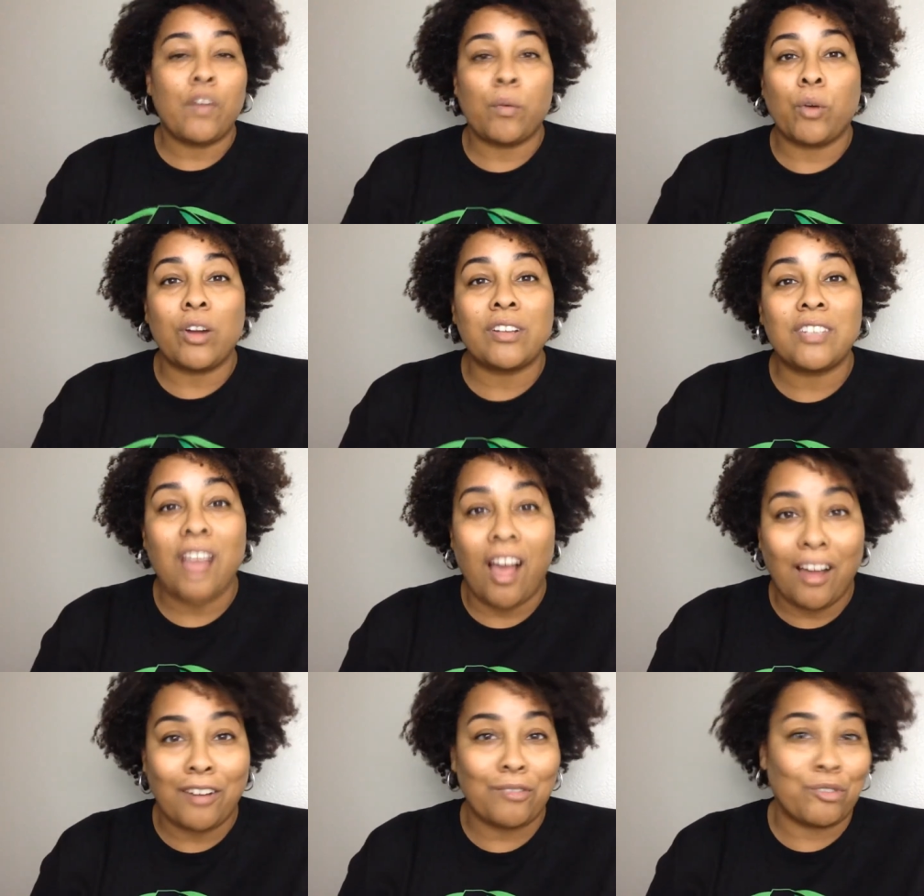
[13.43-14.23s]
There were a
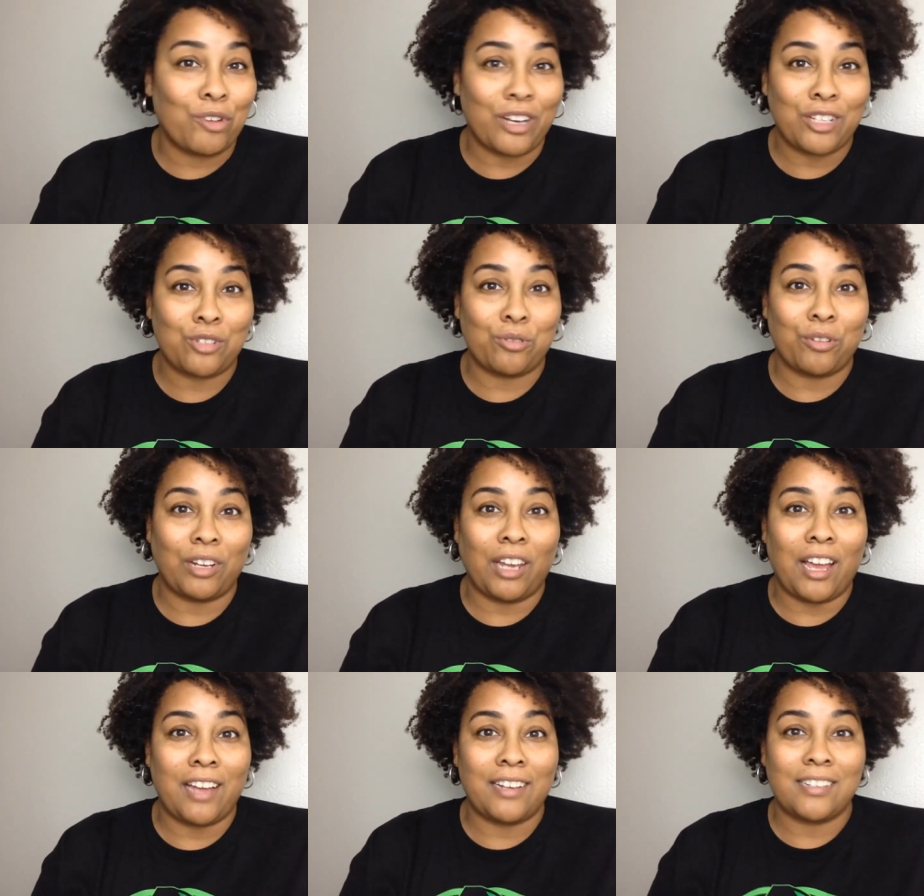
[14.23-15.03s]
ton of great
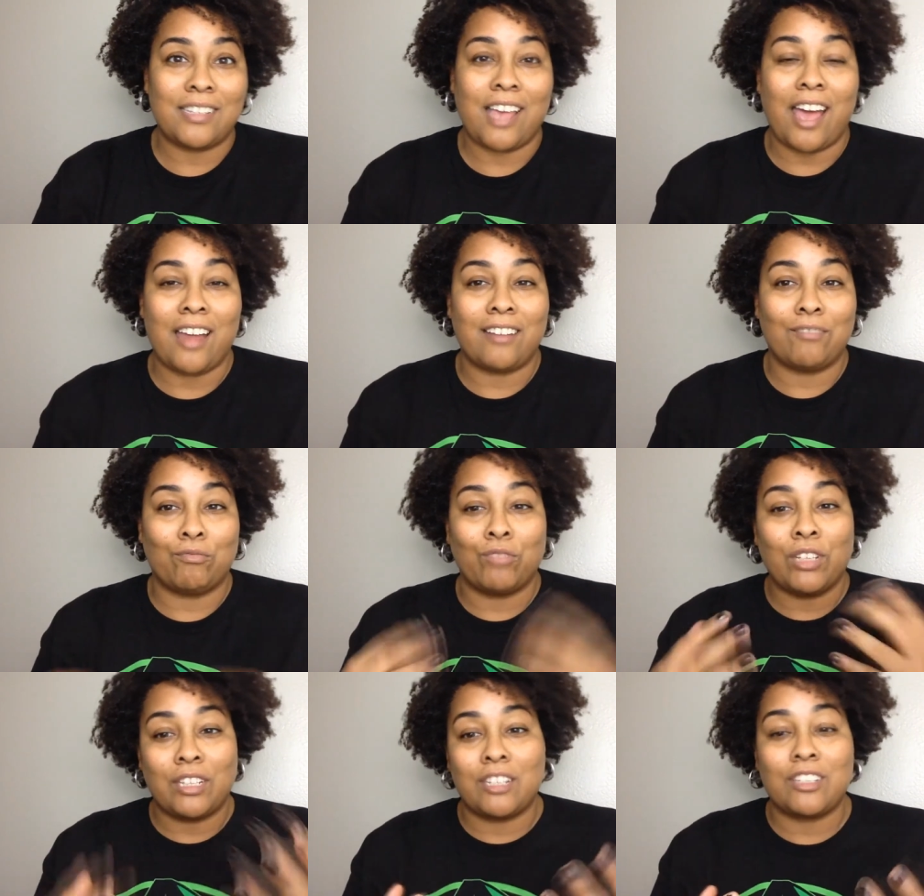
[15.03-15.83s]
storylines that
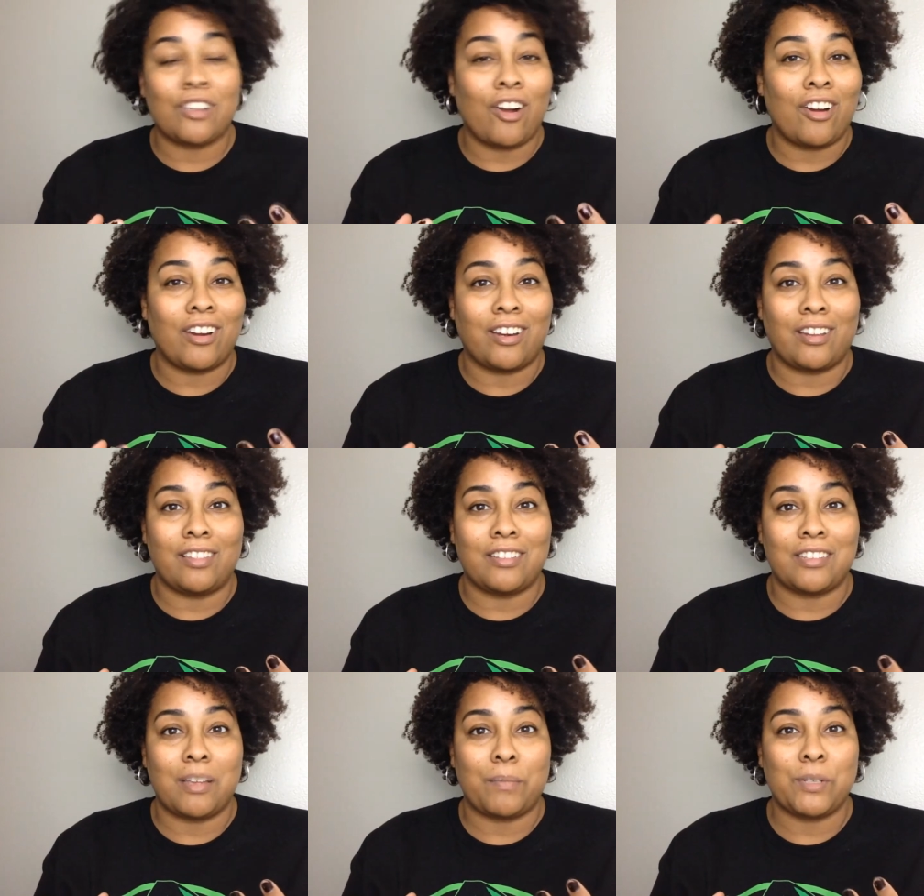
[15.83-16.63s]
really started in
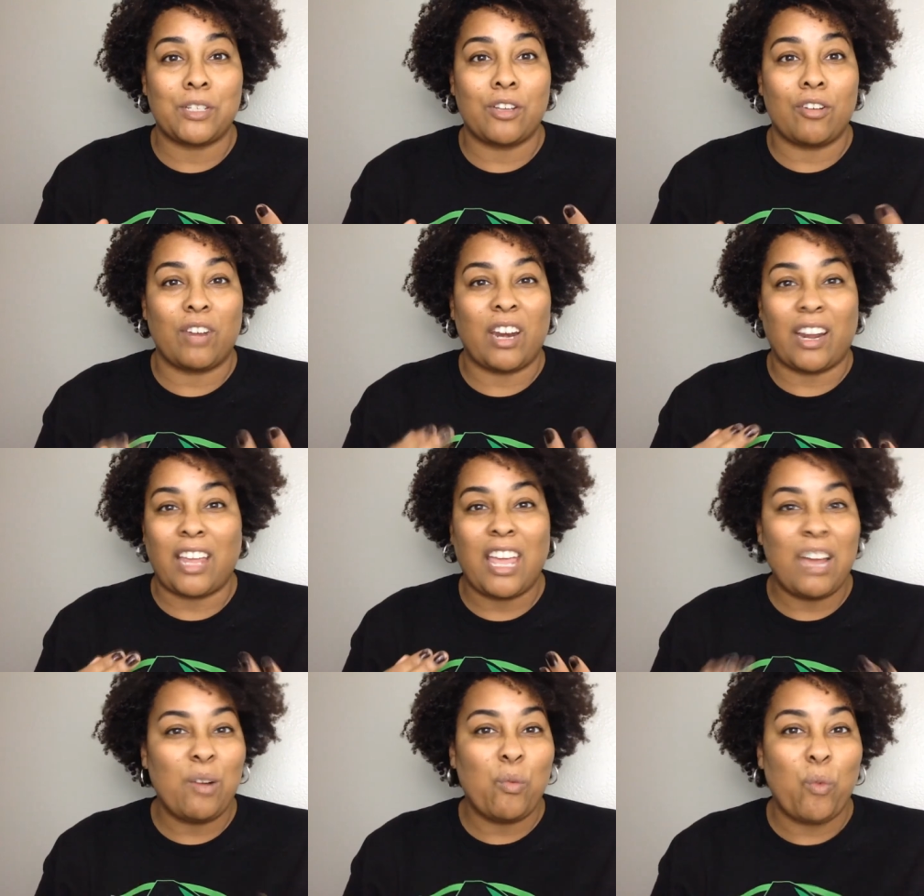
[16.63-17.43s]
this episode, and I
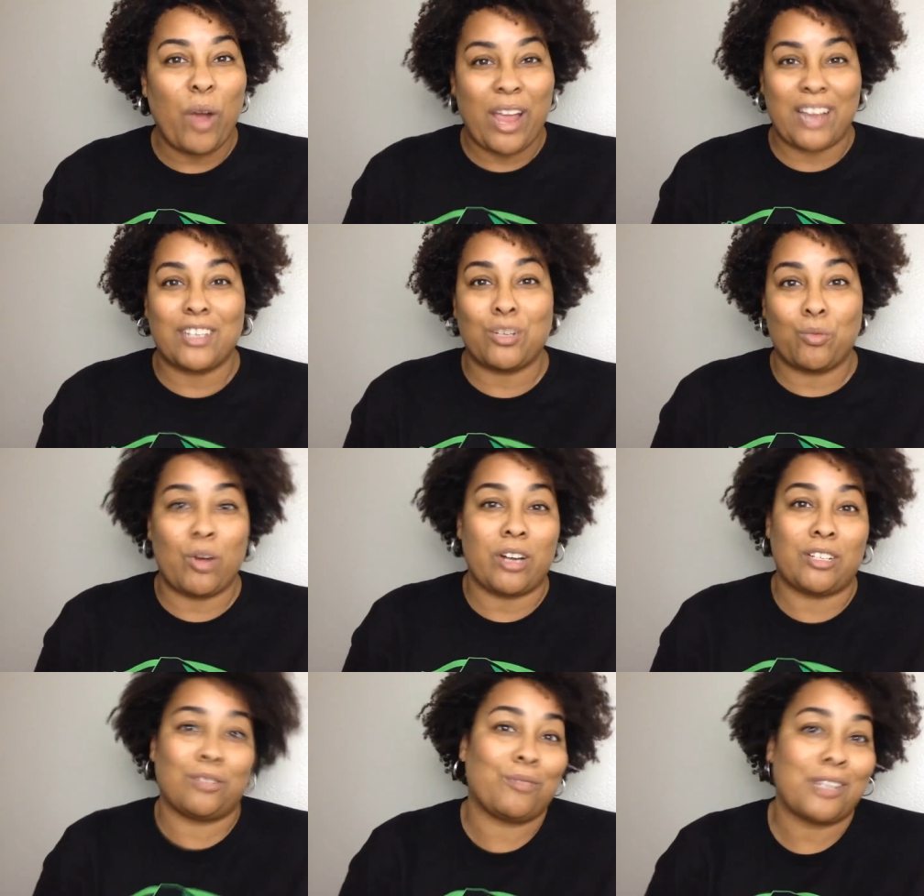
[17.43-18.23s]
can't wait to
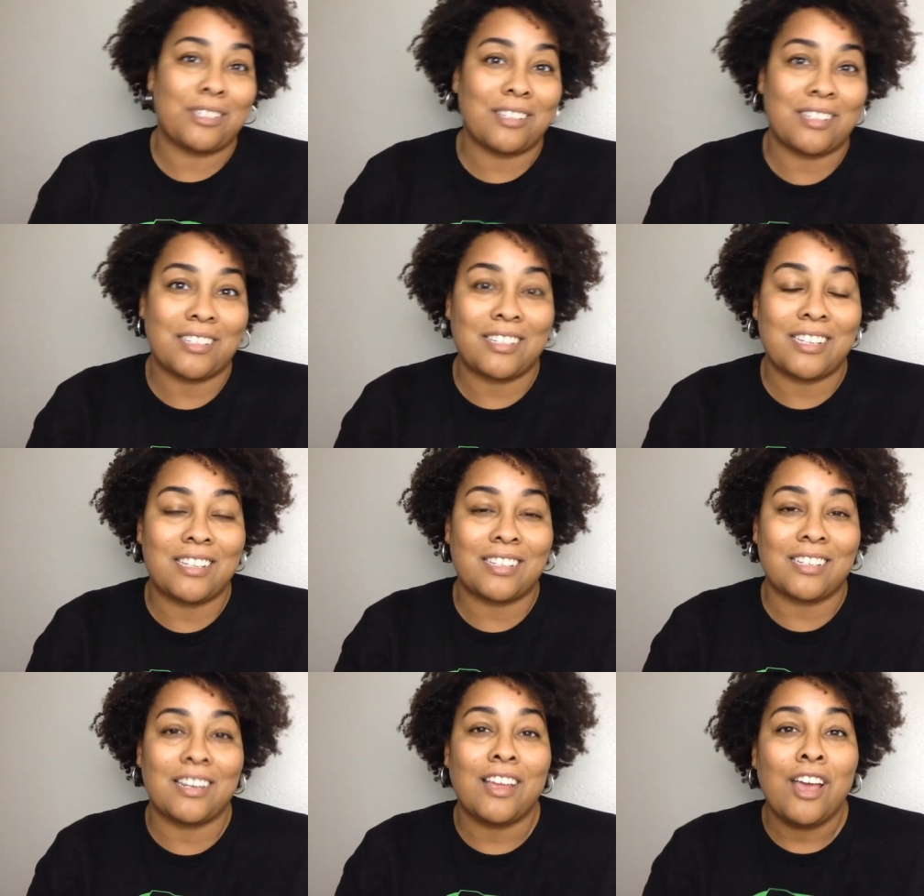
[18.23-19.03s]
watch the rest of the
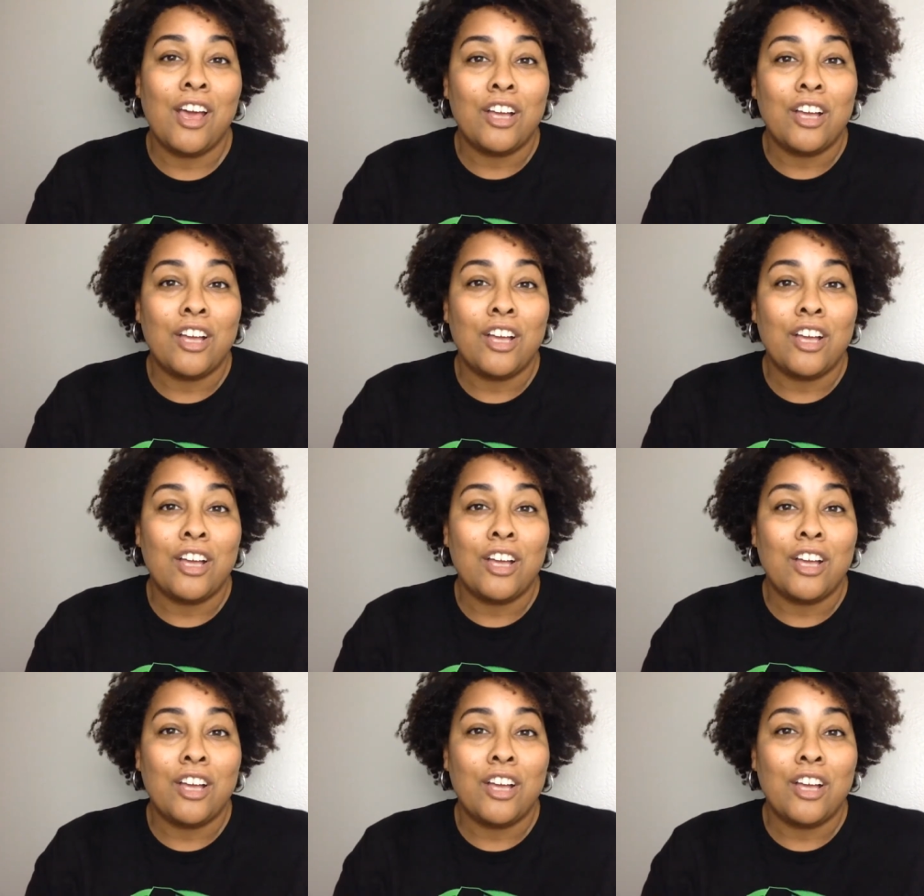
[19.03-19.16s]
season